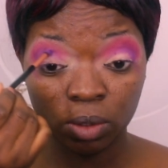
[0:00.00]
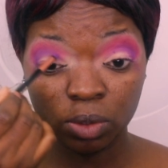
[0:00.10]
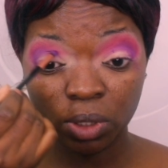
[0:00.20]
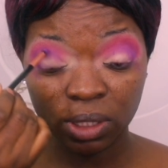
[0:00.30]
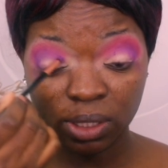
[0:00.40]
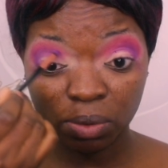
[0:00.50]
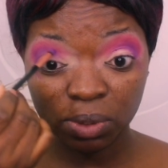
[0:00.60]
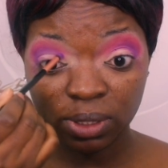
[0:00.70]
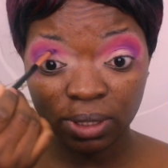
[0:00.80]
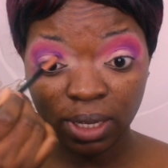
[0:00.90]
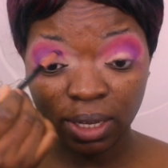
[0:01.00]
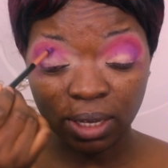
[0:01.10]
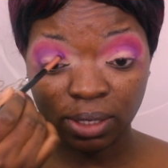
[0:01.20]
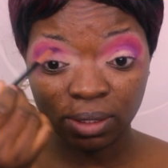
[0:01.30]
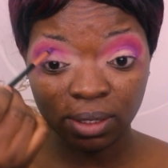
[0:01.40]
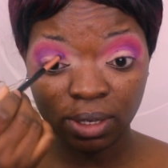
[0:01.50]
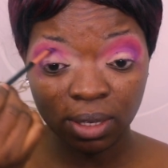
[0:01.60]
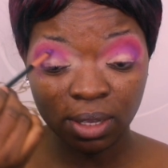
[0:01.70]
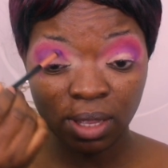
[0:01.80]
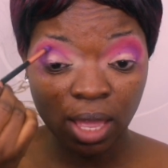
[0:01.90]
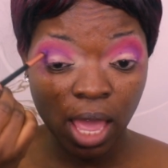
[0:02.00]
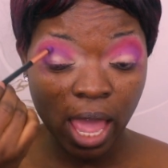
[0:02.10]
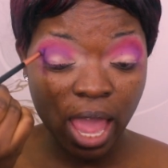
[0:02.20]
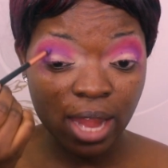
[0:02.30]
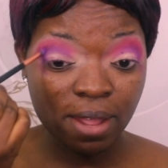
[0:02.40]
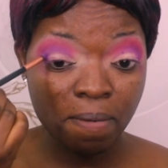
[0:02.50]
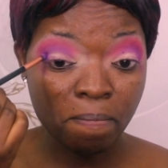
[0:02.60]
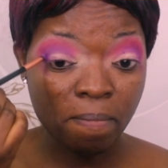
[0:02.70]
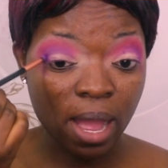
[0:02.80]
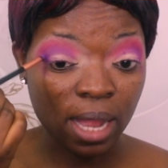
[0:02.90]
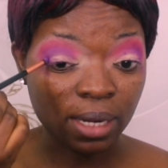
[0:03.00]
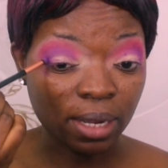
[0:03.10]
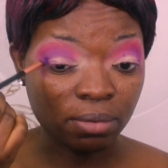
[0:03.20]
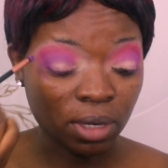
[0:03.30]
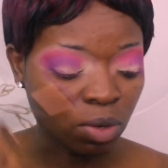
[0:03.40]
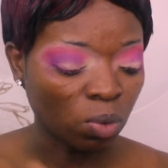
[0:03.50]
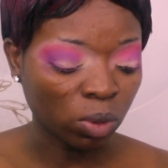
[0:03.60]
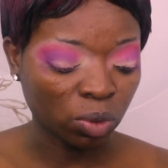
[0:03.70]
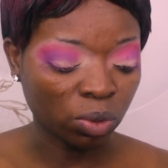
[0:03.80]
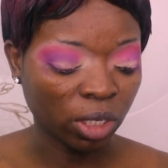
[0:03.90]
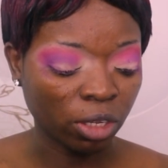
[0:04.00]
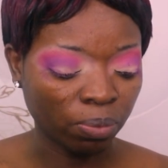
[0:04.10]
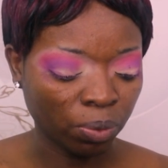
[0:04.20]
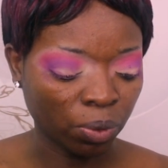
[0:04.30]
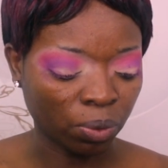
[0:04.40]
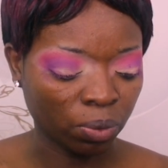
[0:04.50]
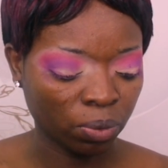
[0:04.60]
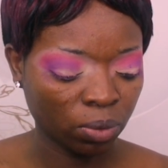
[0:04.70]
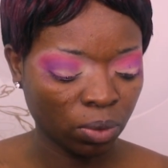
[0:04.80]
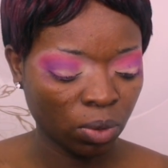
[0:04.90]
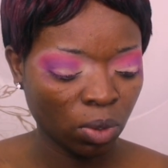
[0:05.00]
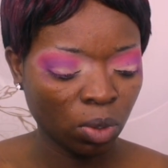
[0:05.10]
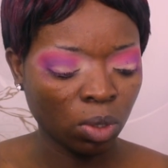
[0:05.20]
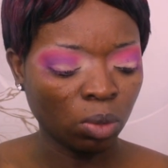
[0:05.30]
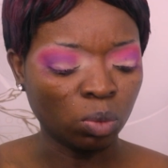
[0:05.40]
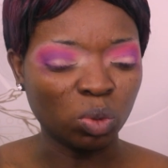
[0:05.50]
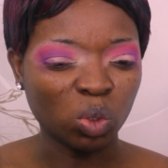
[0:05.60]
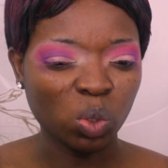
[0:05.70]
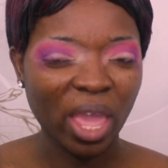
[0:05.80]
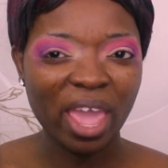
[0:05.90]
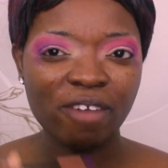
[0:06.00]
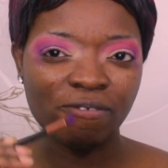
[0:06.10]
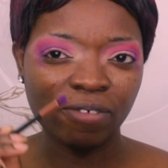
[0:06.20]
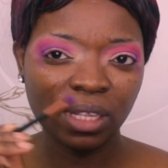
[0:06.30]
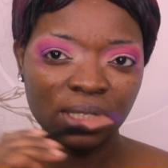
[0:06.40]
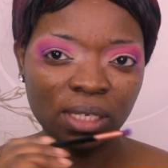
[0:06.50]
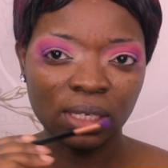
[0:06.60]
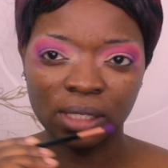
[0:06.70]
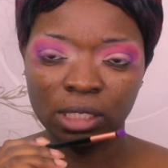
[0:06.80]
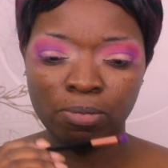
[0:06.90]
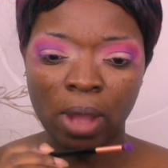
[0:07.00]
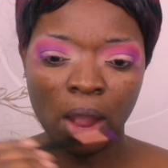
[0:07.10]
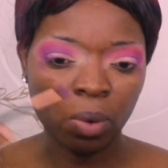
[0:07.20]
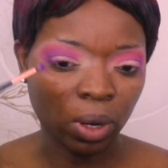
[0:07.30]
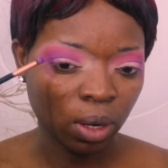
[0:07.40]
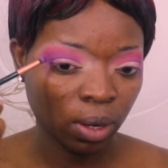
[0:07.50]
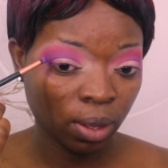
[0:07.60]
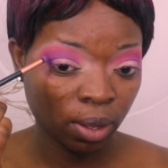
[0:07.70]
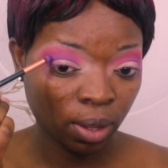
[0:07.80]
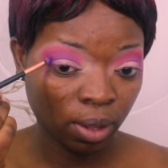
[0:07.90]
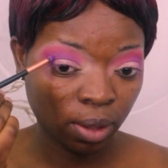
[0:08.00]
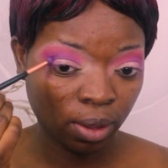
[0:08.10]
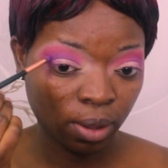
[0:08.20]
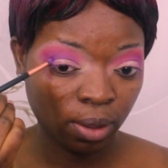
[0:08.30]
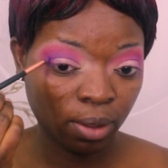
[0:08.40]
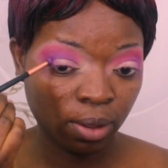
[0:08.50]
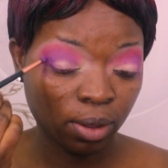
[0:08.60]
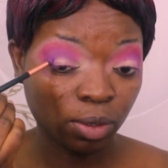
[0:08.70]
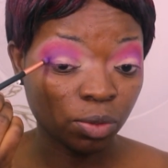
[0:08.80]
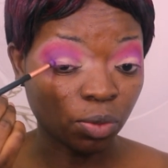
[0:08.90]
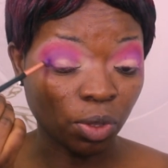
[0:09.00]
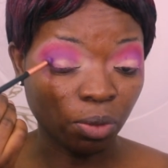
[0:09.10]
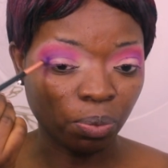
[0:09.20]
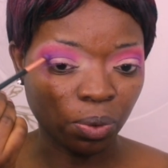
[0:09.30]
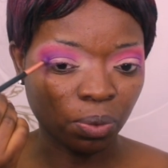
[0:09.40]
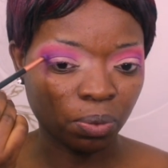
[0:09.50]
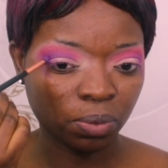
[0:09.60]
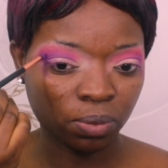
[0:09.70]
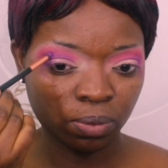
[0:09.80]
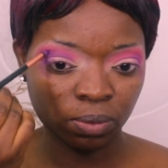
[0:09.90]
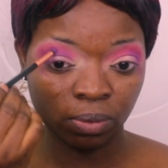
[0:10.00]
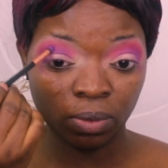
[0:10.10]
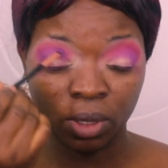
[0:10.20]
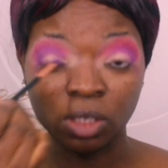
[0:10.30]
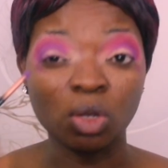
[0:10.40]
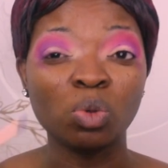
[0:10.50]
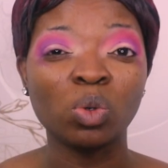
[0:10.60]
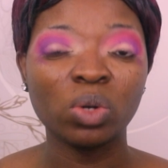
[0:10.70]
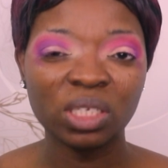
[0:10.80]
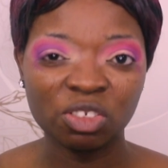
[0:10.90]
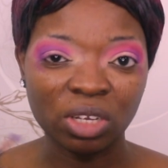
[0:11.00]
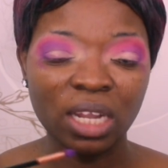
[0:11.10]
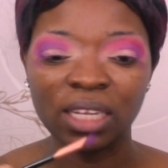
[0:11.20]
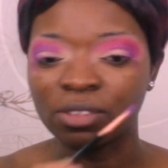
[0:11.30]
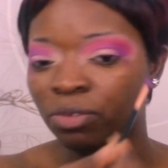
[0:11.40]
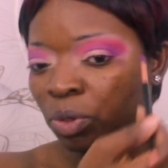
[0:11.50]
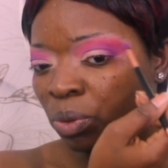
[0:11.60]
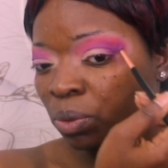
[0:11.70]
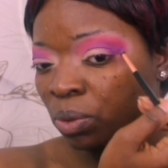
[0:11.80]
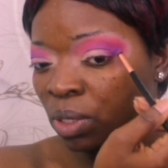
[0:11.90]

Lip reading: So as I was saying, any man that really wants to keep you will do everything in his power to keep you. They will go extra length for you.